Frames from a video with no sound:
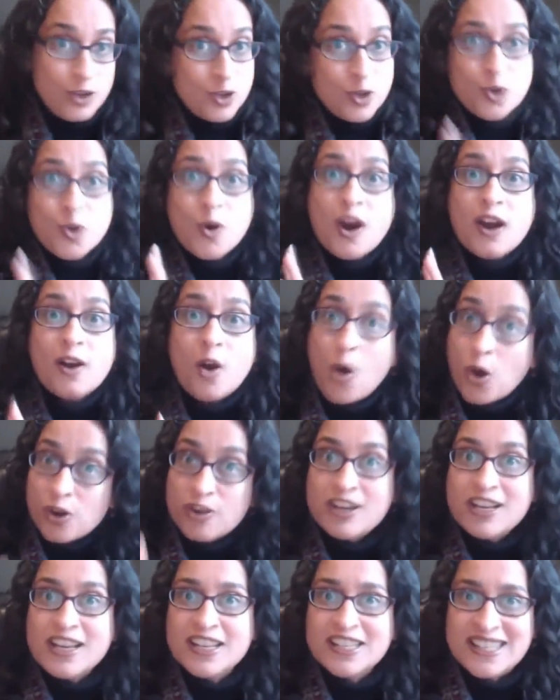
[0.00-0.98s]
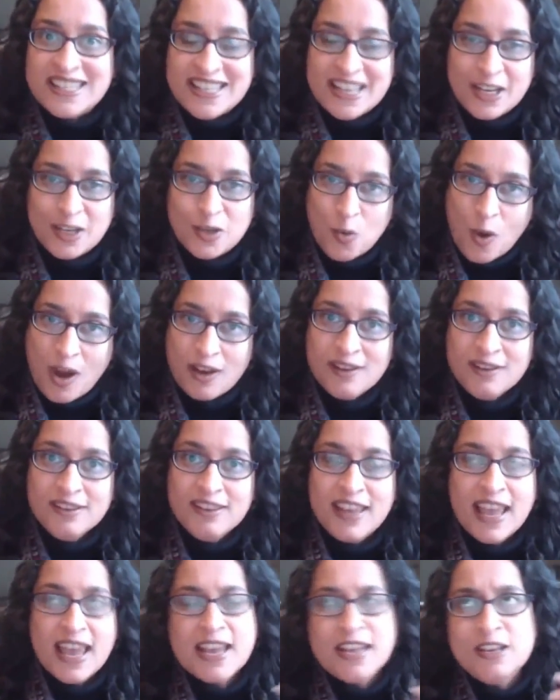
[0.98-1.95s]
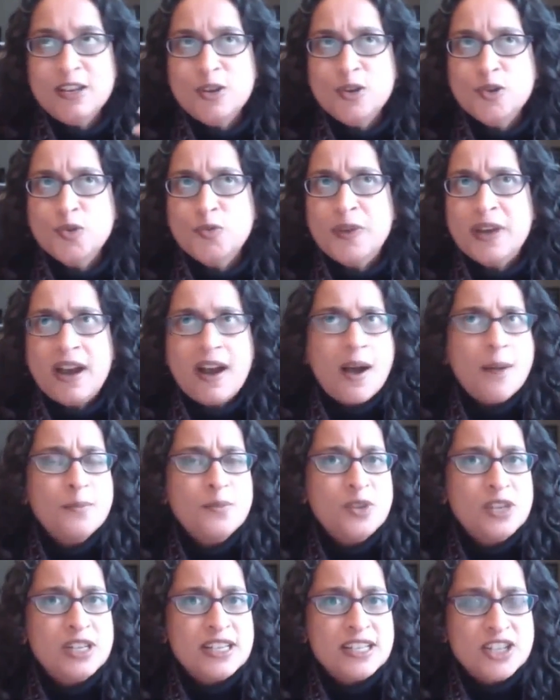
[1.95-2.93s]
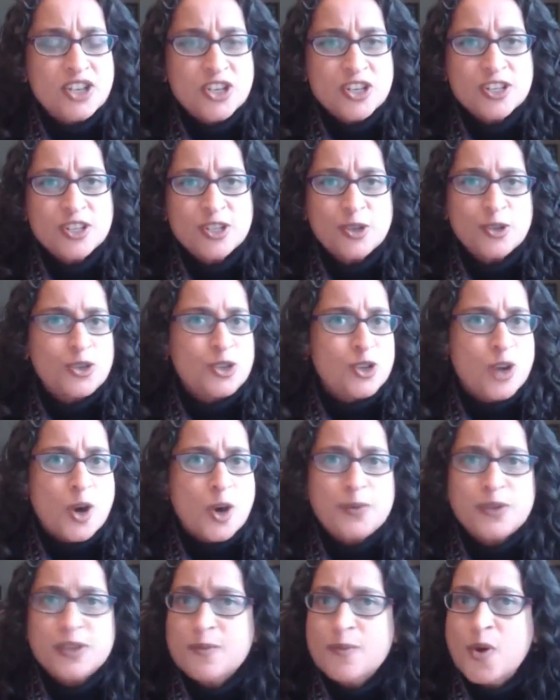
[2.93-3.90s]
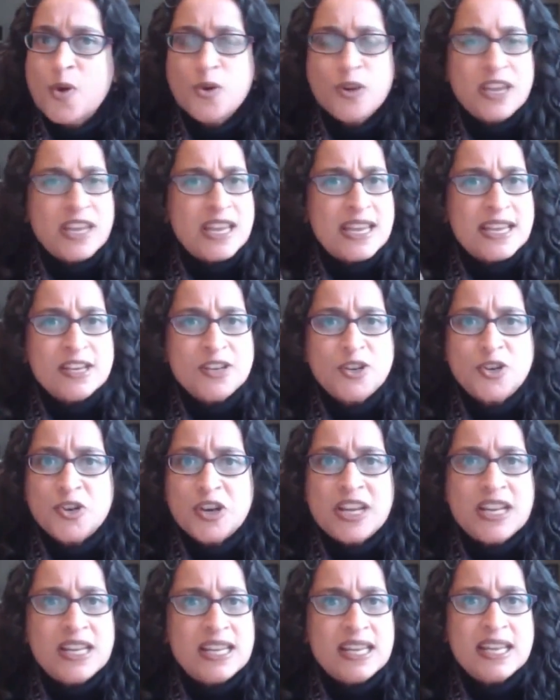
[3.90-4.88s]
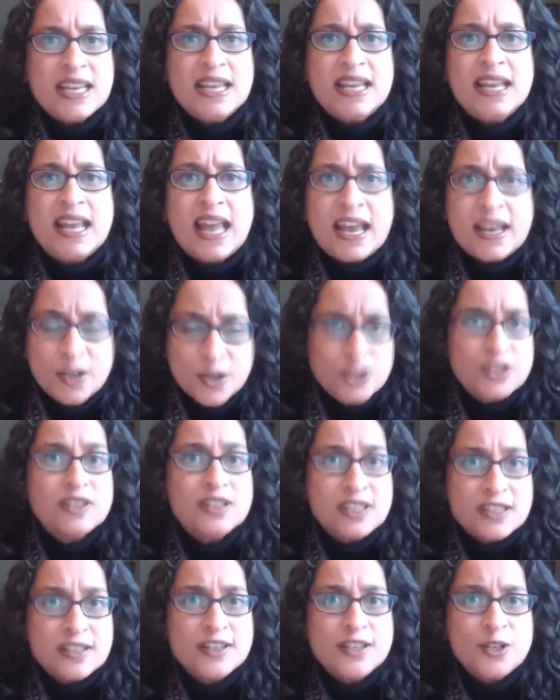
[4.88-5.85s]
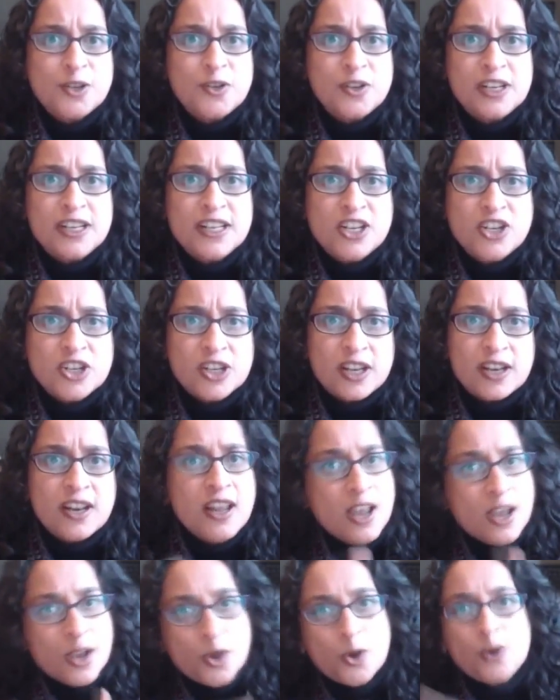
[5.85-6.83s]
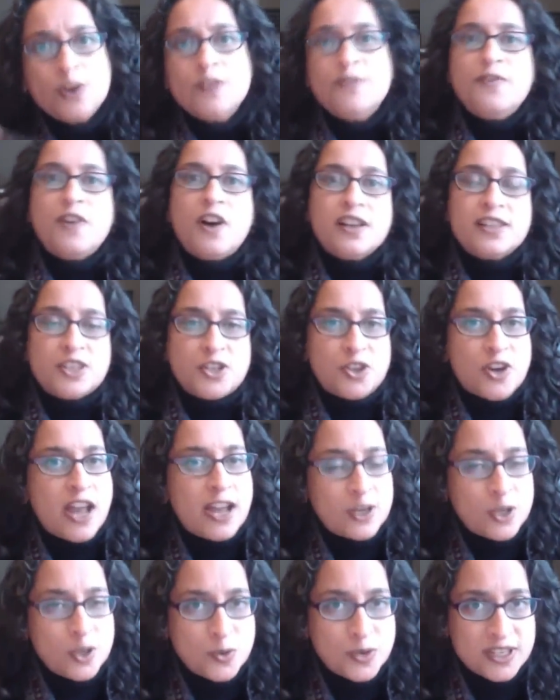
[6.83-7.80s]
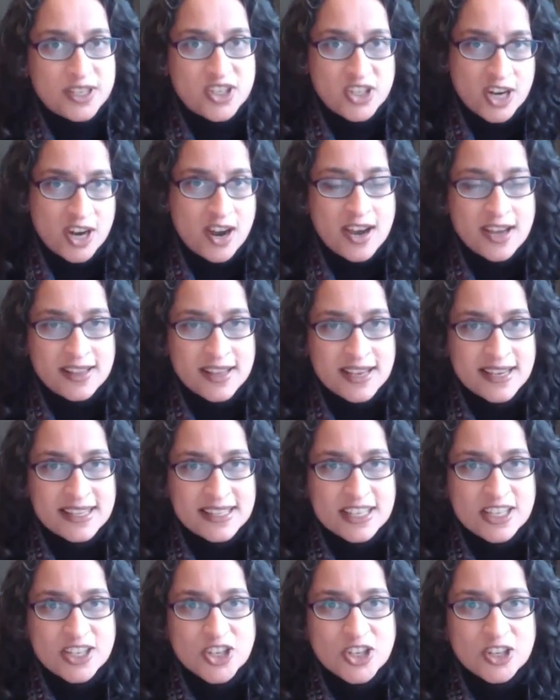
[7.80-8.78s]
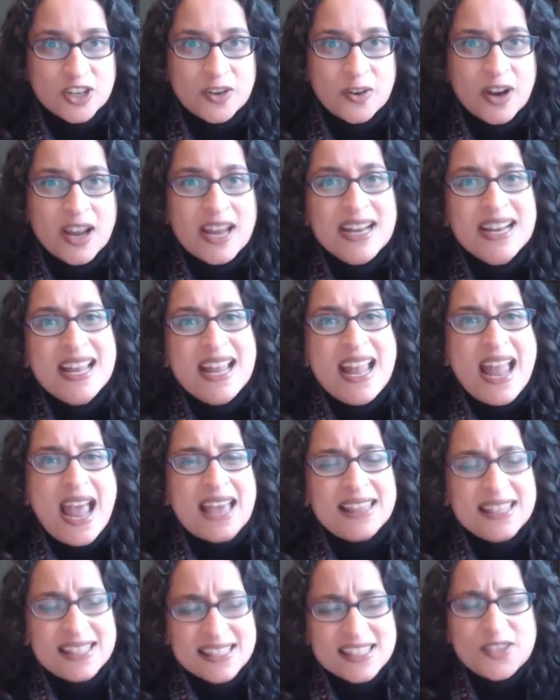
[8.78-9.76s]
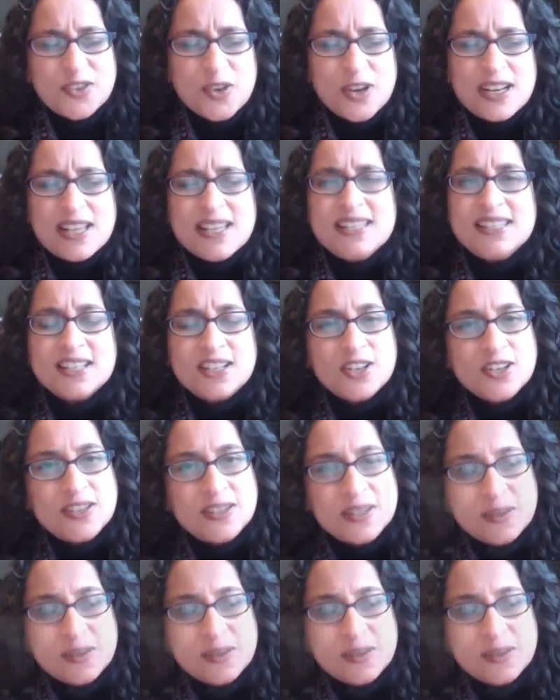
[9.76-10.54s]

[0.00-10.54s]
you are already in stage one. mm Then you become religious, you stop smoking, drinking, and you st- turn to religion. You're on a fast track towards jihadization, right? And this is really such a